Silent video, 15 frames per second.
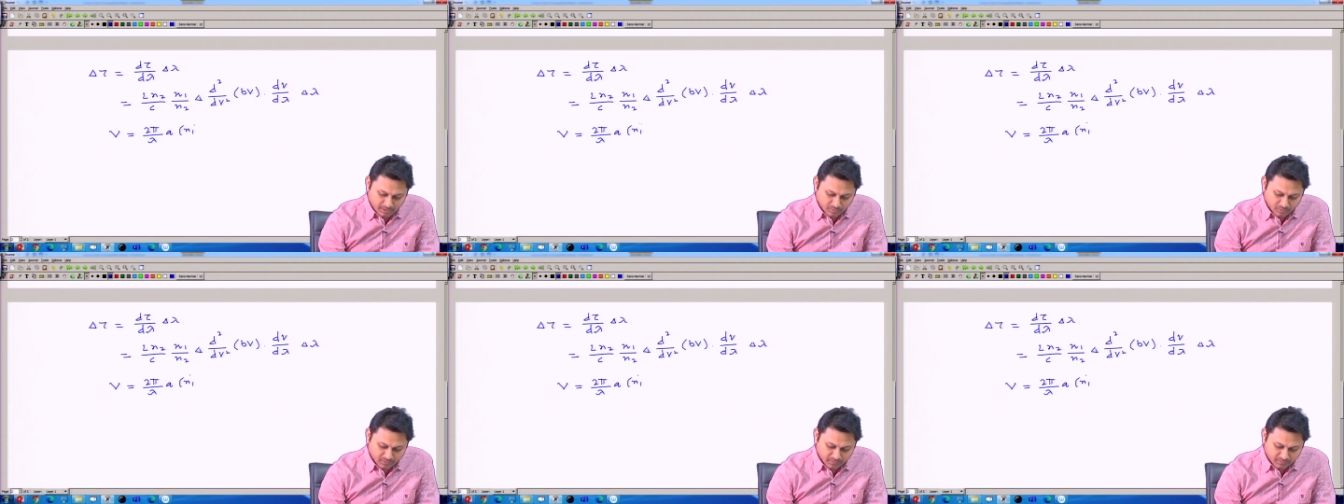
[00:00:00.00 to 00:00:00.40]

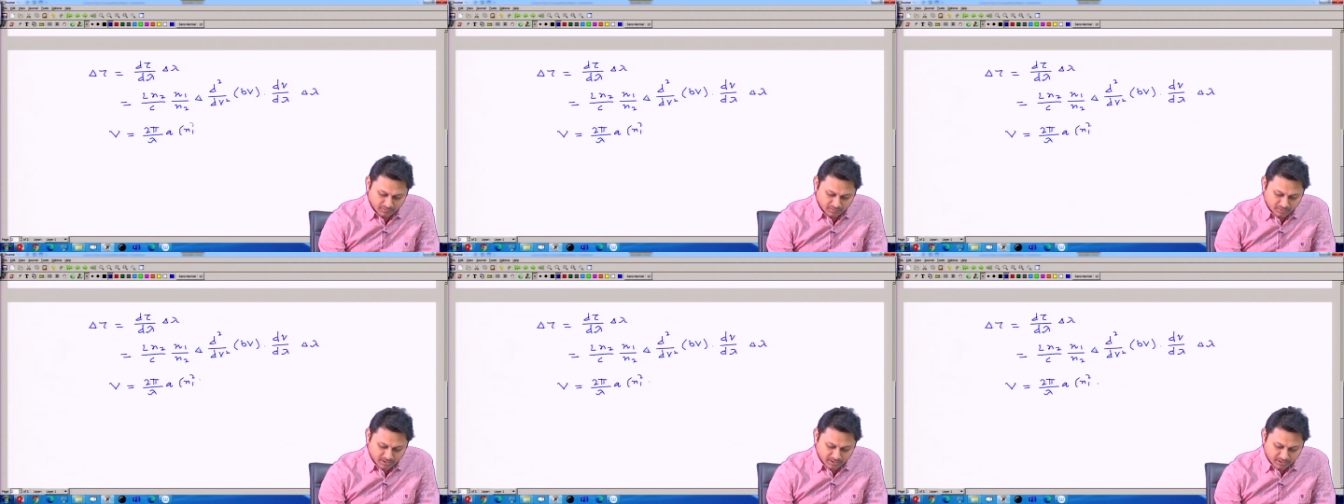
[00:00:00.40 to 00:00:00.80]
n 1
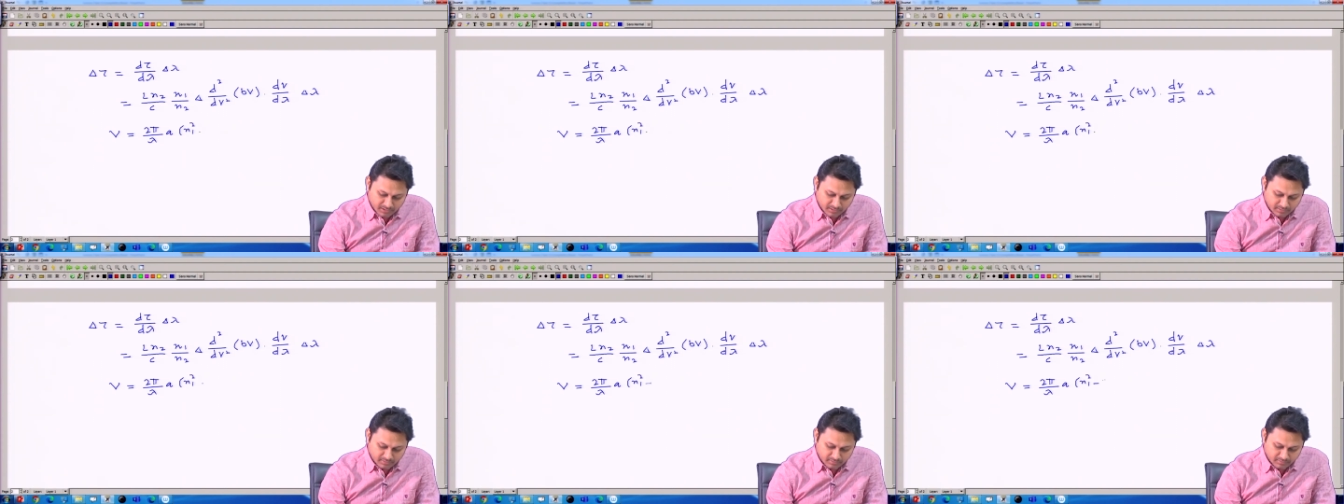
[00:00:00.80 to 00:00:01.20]

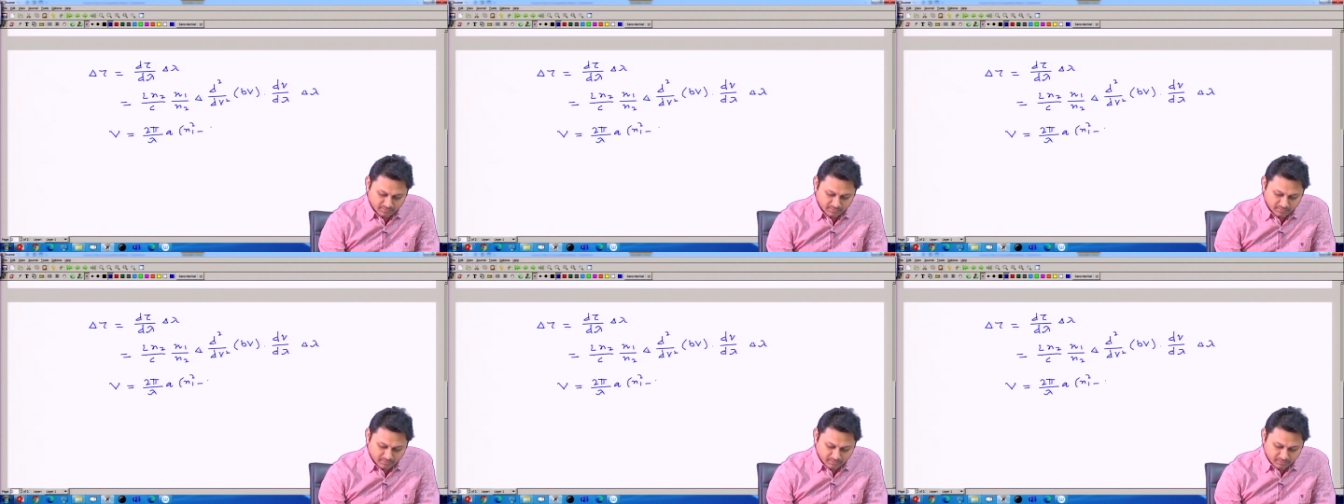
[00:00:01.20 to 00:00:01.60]
square
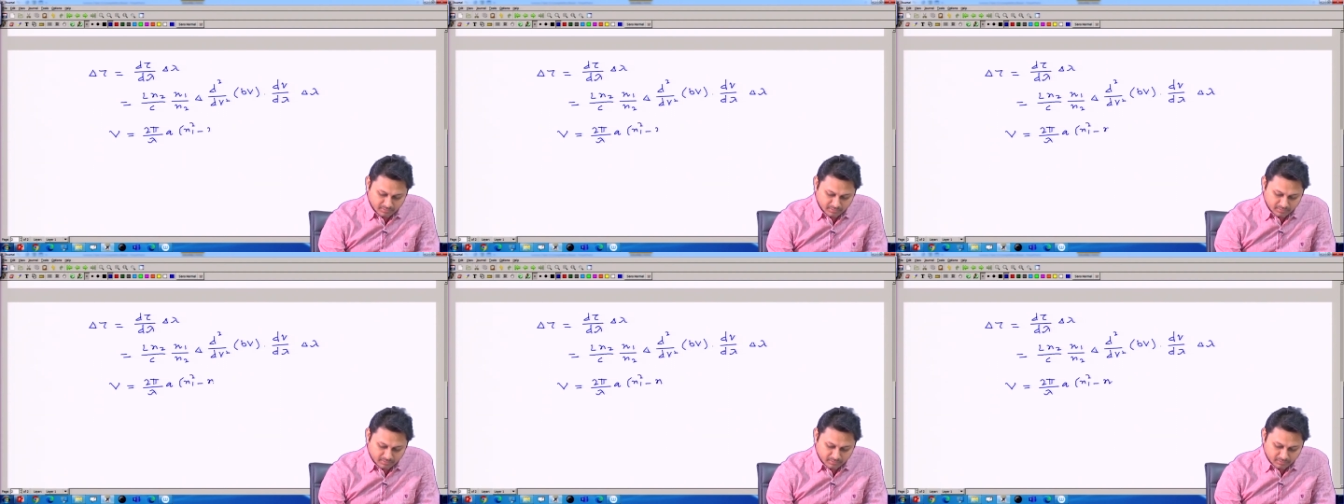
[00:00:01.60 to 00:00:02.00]

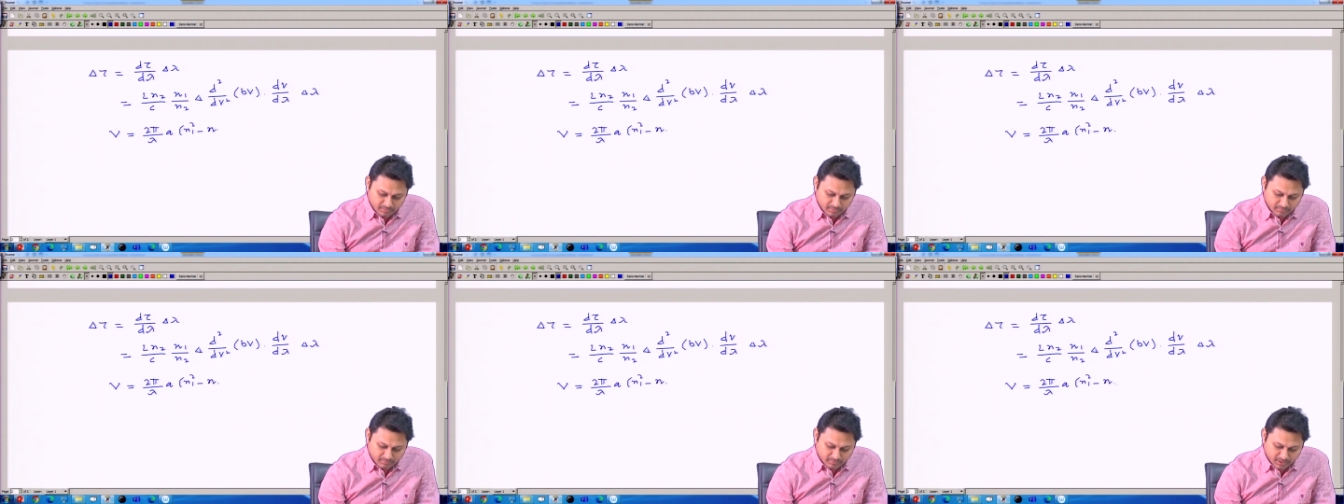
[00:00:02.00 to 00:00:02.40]

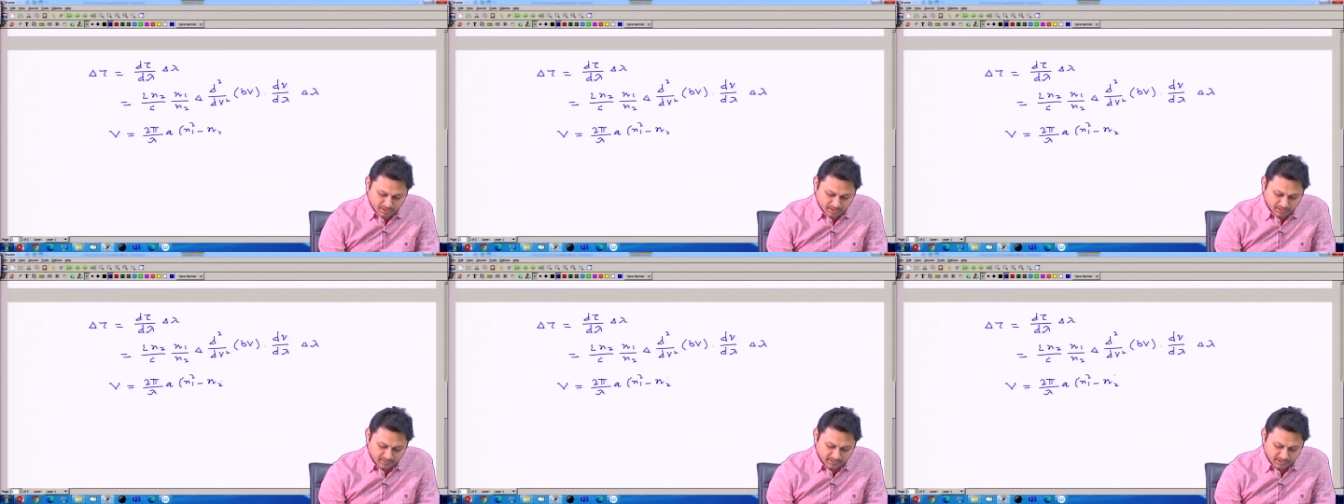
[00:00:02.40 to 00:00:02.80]

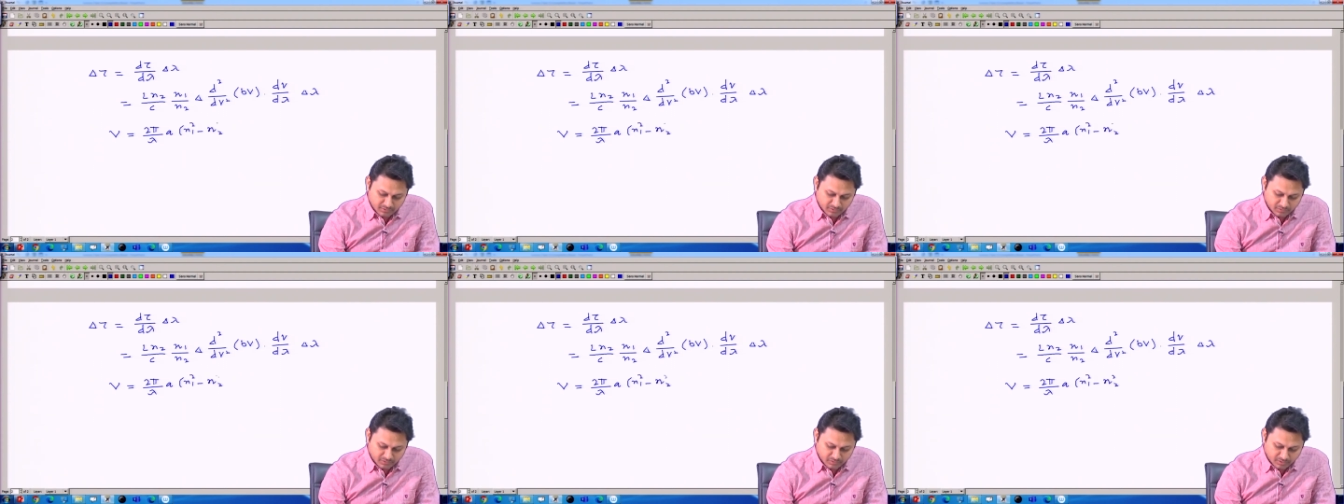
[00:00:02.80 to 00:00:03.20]
minus
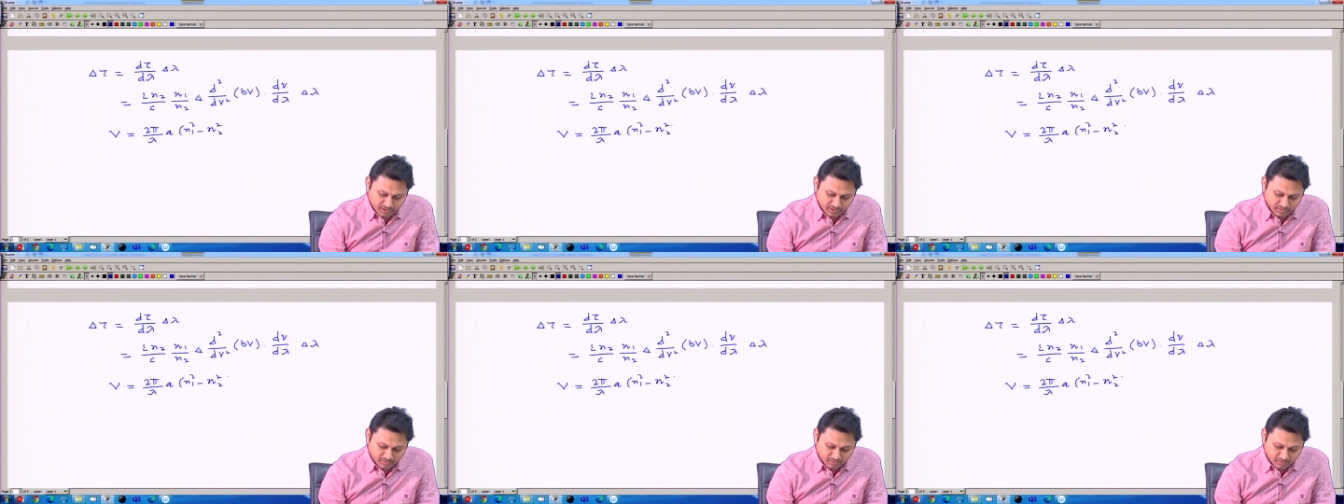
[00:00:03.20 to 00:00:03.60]
n 2
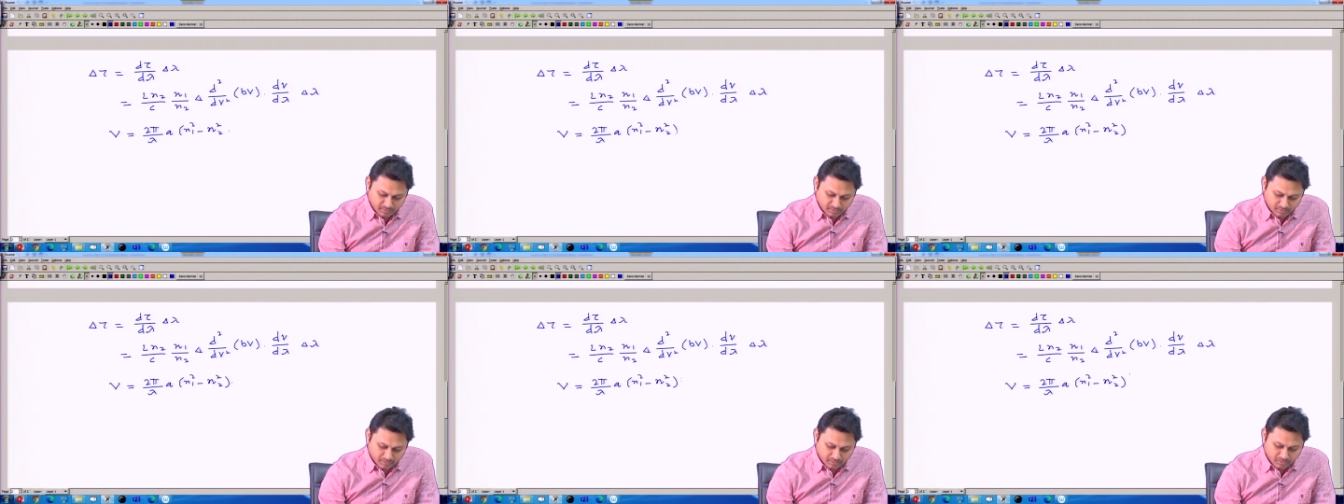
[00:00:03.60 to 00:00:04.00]
square
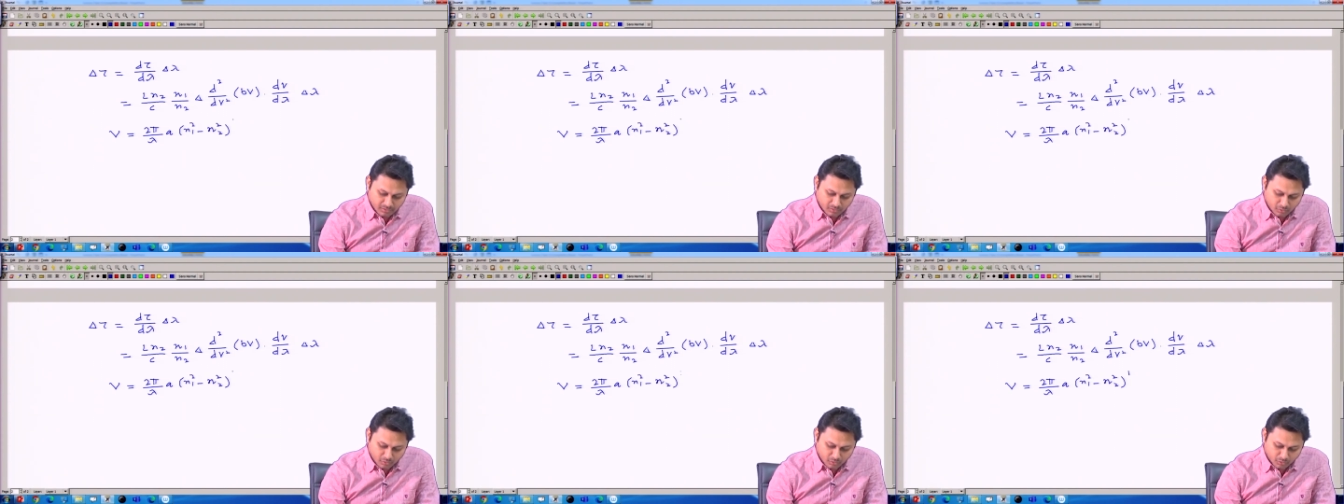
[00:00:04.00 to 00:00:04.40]

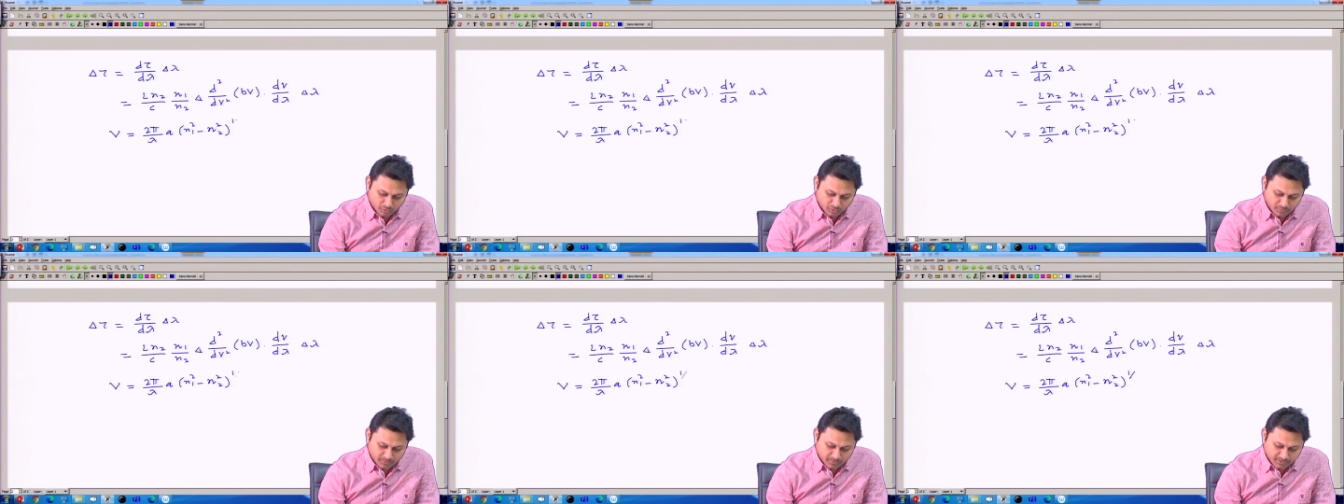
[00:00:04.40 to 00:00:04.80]
whole
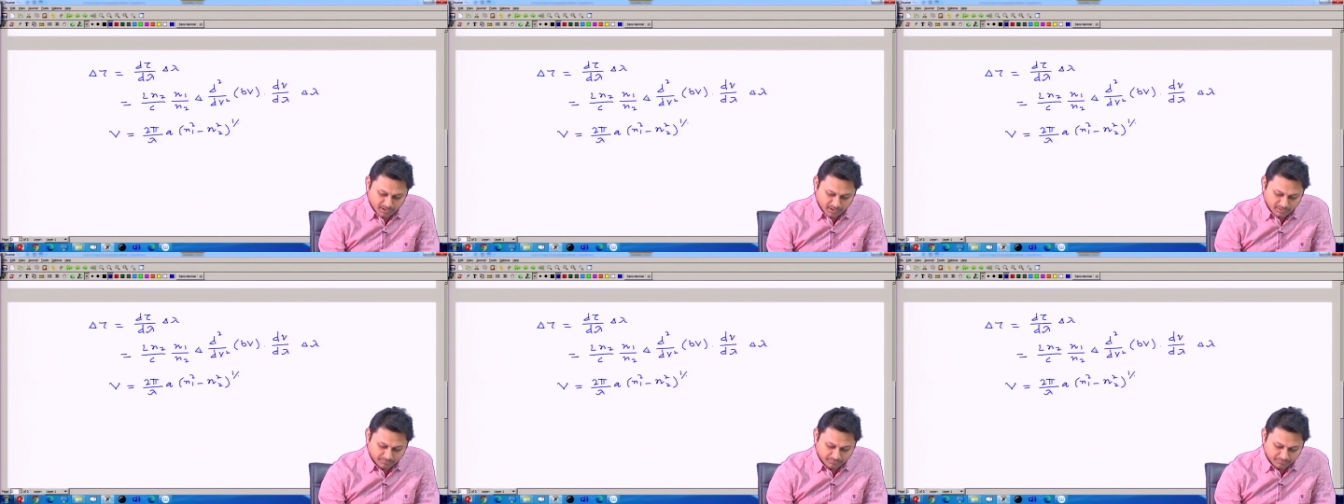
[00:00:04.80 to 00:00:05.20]
to the power
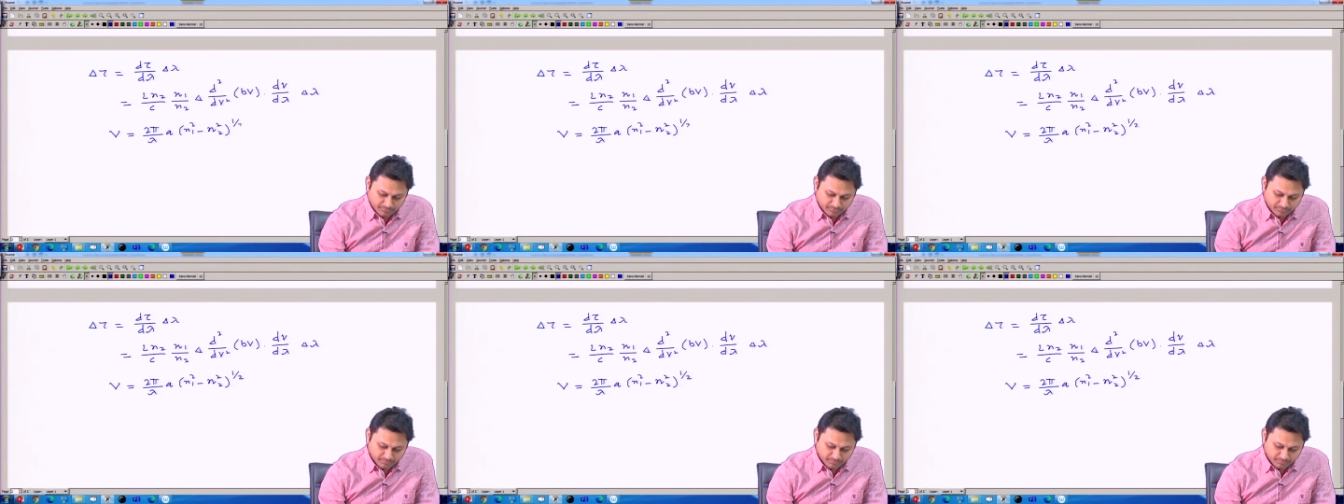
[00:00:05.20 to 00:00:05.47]
half.